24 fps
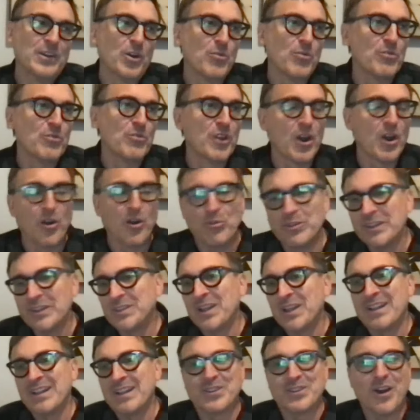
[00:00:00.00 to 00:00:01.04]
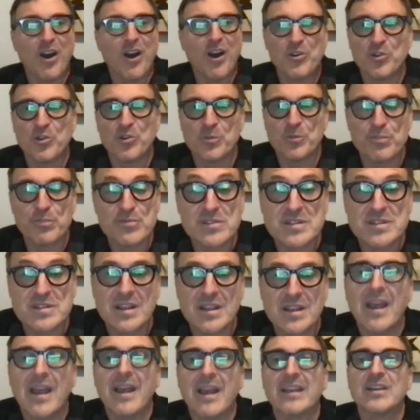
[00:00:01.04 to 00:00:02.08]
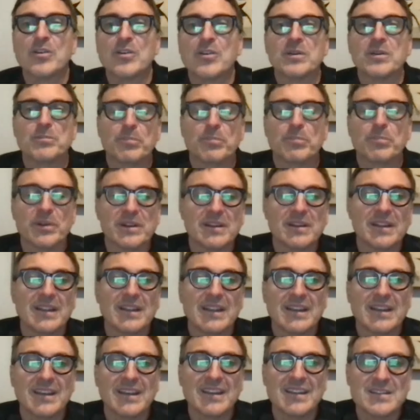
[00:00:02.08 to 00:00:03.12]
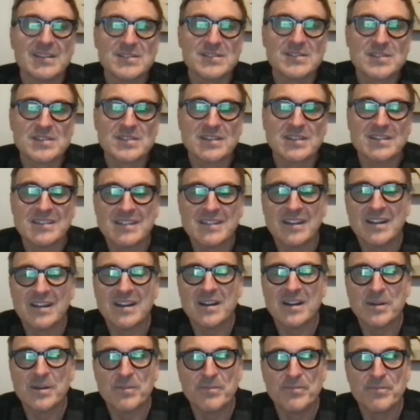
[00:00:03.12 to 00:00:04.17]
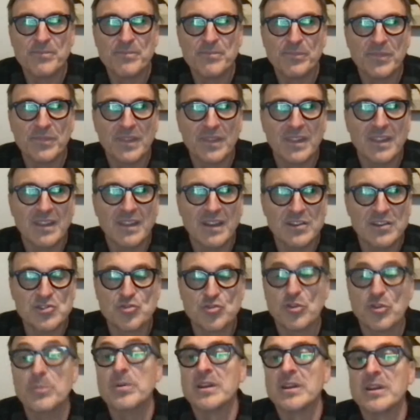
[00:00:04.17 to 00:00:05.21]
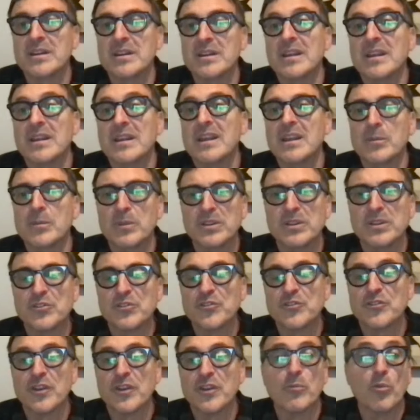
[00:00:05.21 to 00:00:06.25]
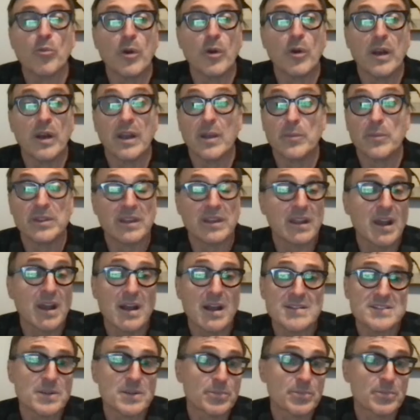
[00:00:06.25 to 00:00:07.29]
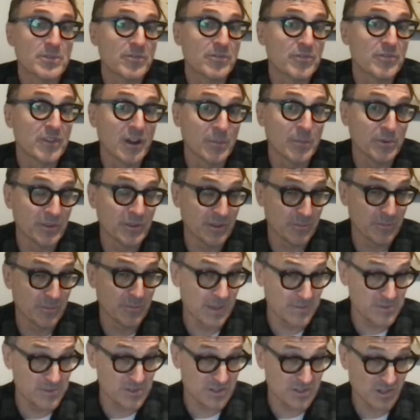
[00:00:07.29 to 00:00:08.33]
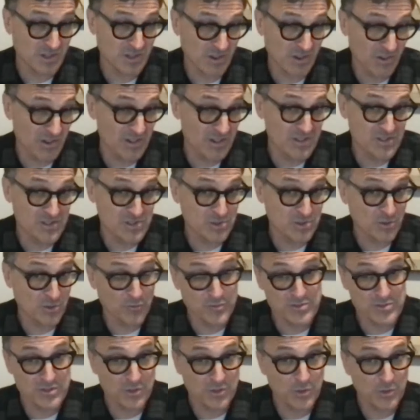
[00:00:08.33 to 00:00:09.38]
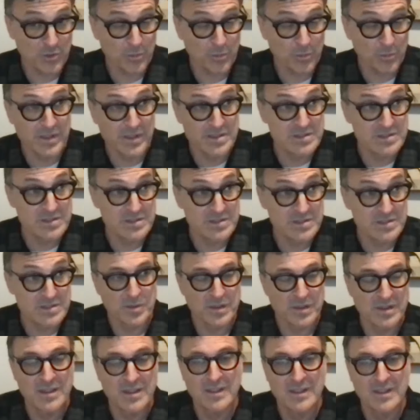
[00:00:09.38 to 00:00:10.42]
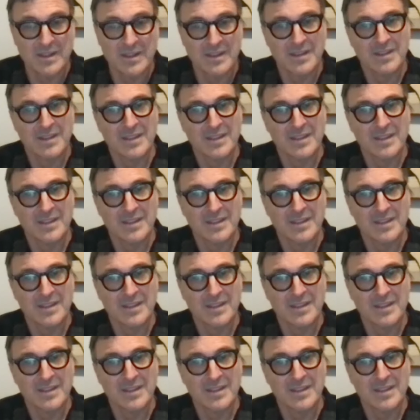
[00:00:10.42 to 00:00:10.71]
I don't know that that's 100% accurate, but it is attributed to him in some way. I mean, the concept of doubling may have started to surface other places, but